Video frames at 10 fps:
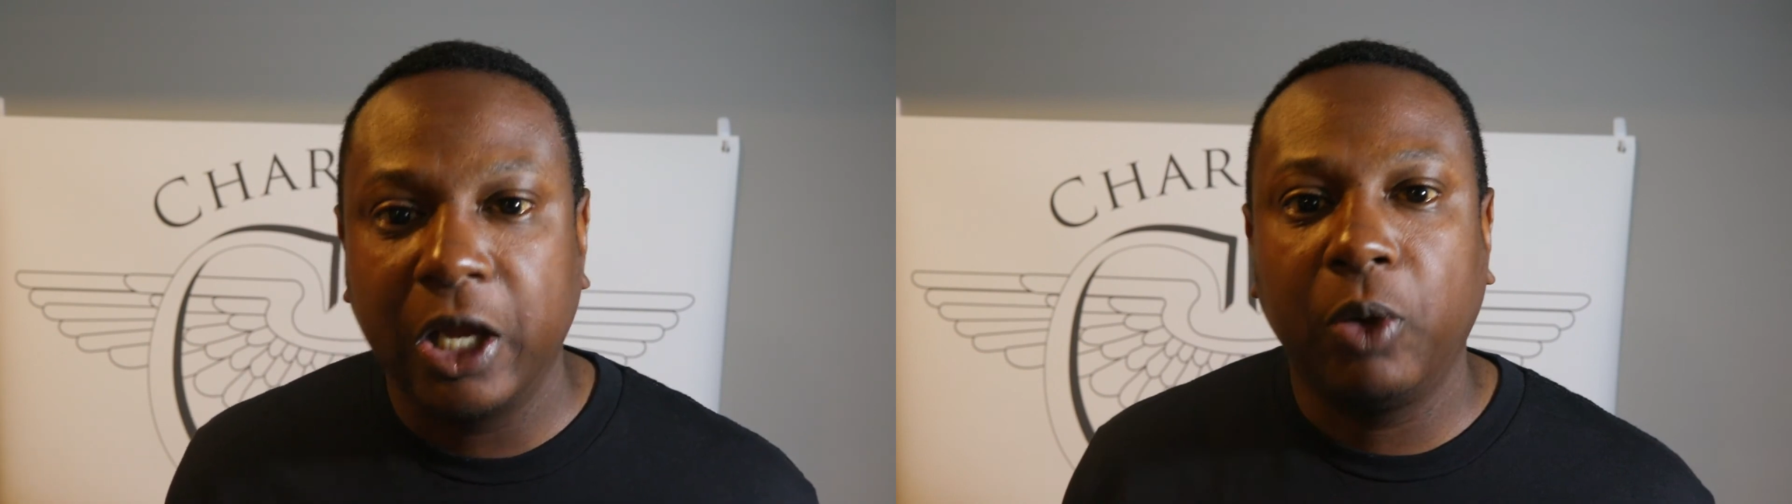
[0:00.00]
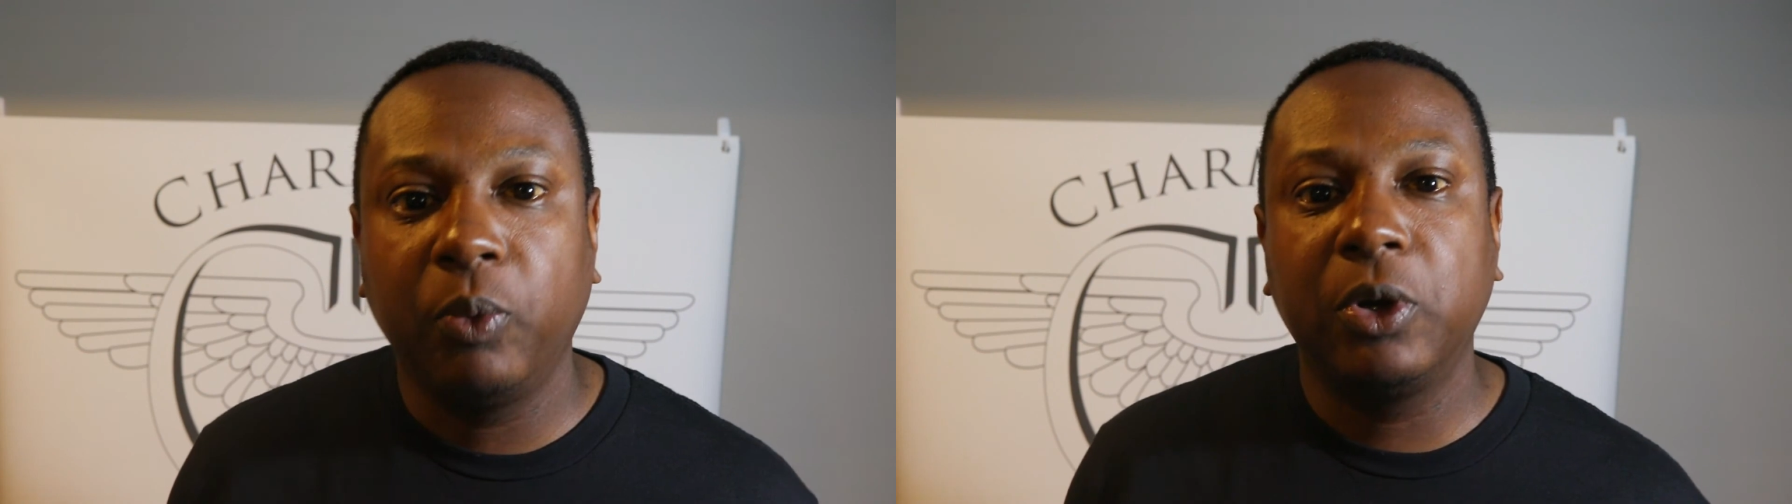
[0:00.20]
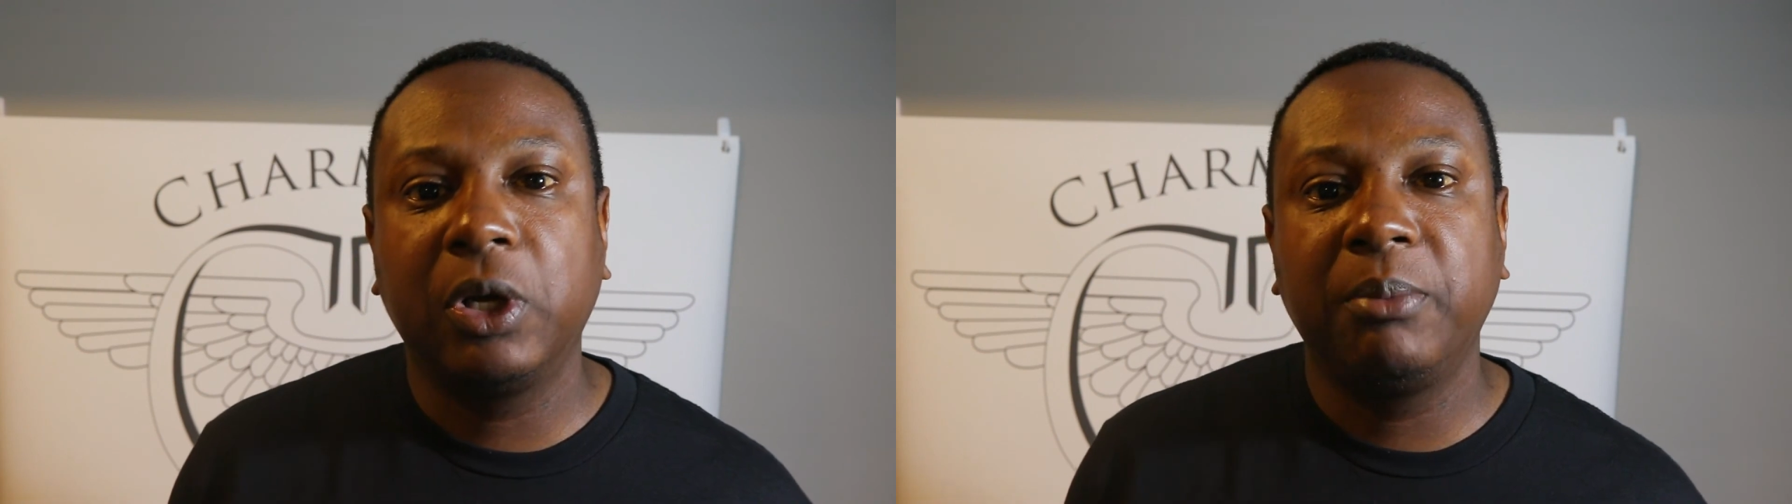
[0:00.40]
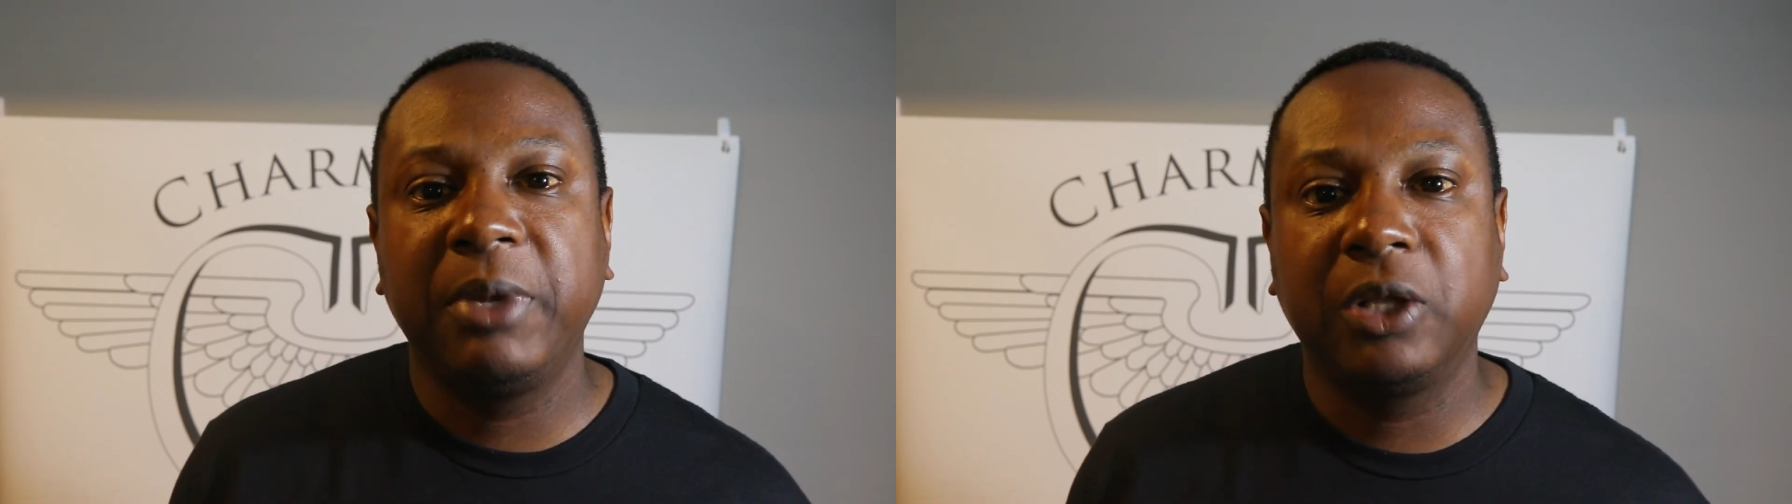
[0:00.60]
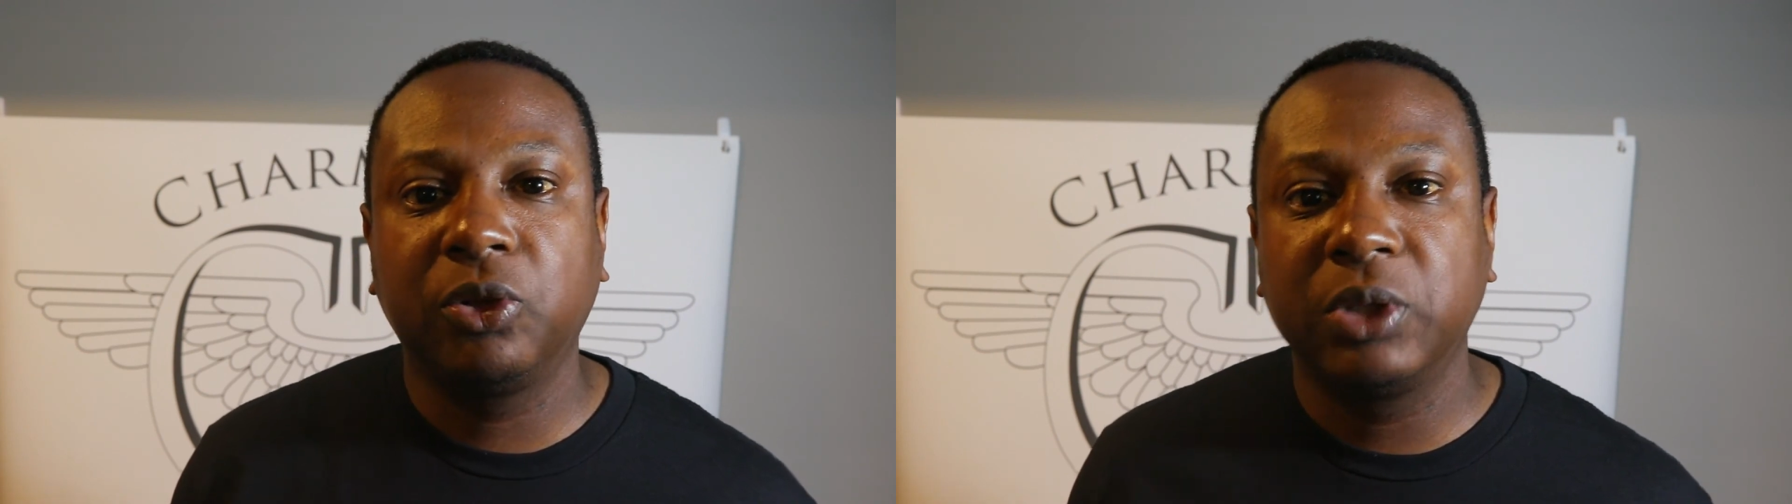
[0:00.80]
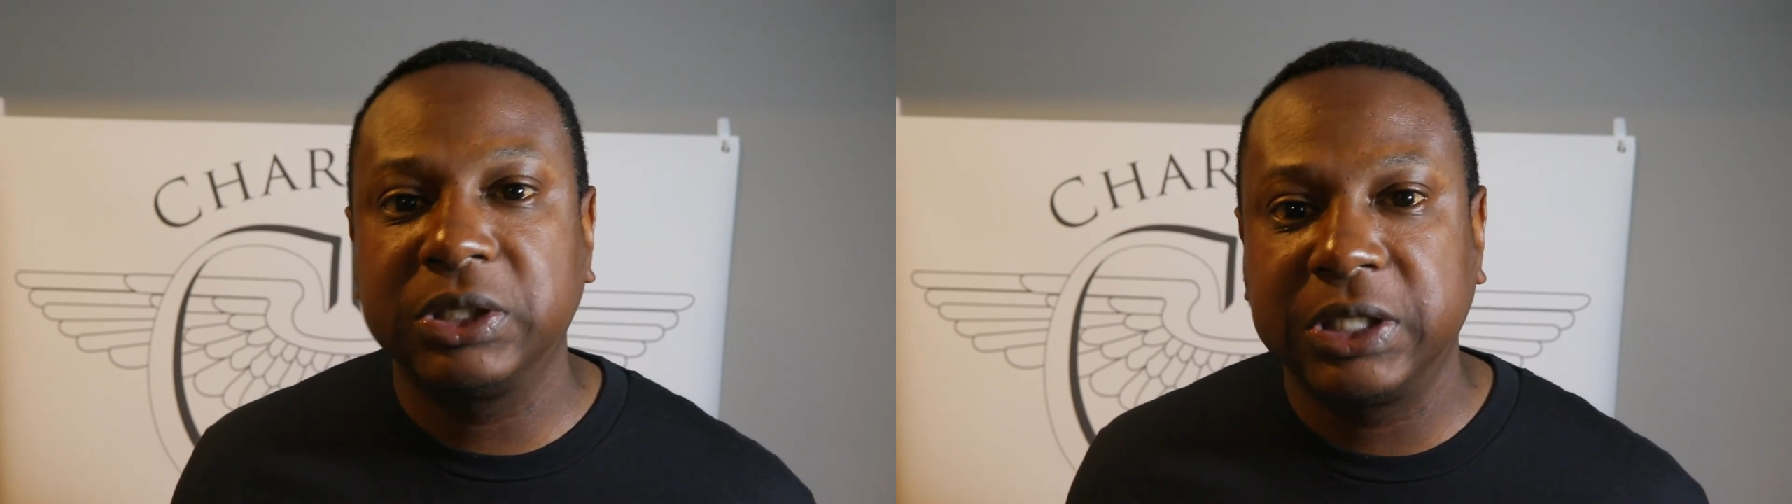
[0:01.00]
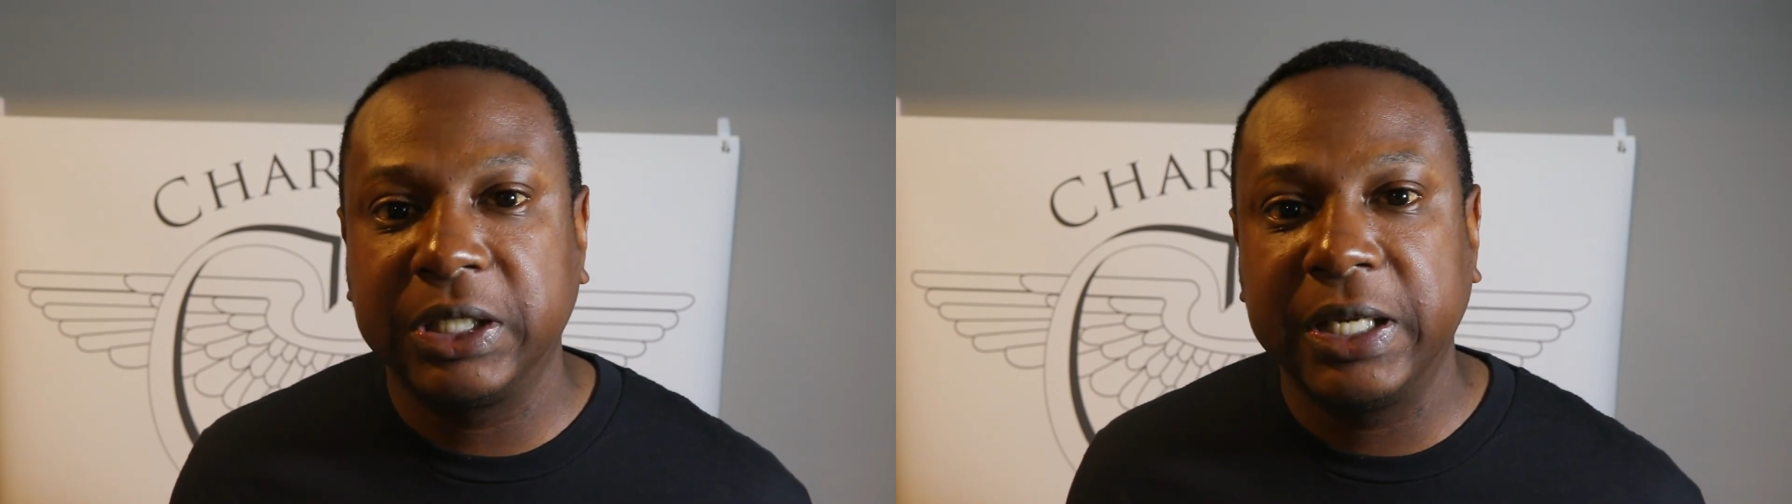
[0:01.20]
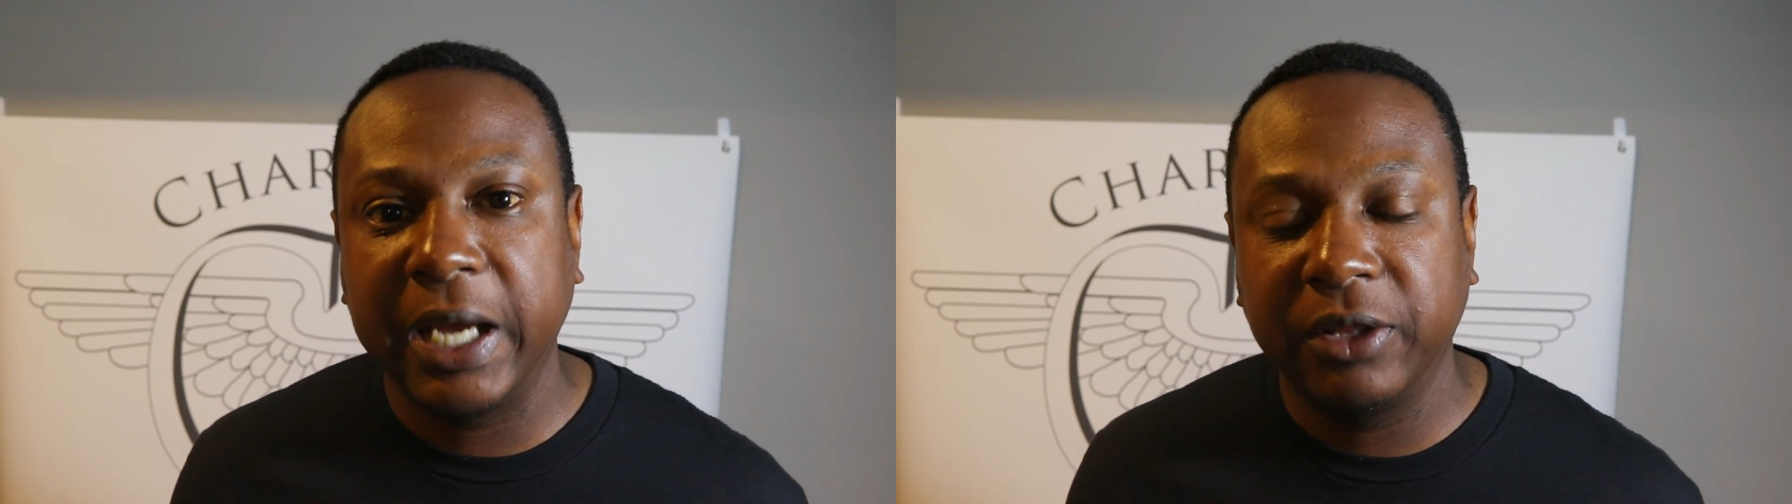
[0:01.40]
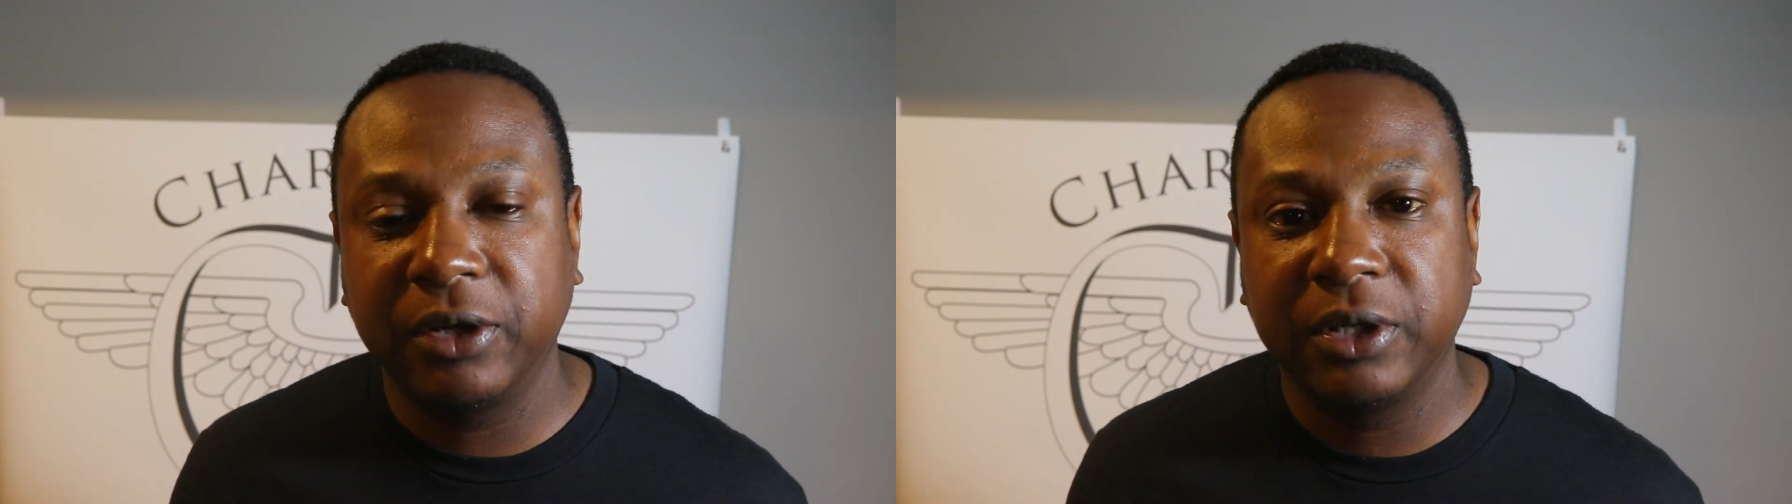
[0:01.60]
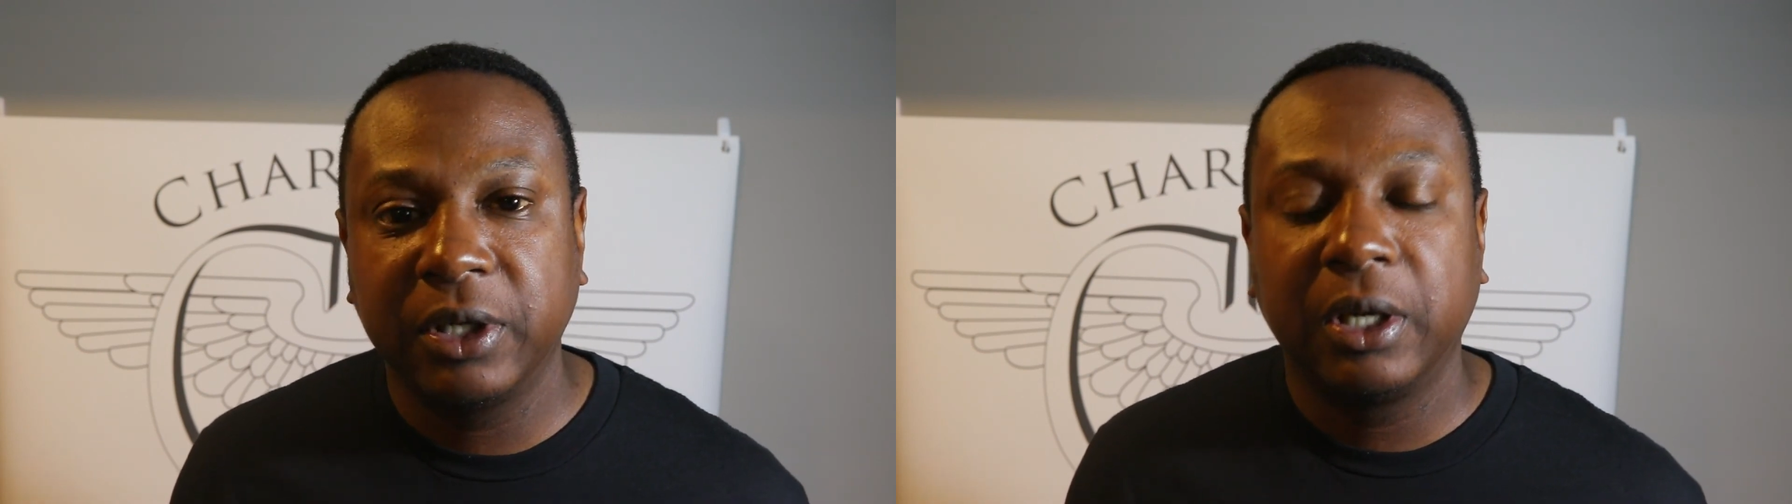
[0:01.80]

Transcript: and we're going to make it through this together.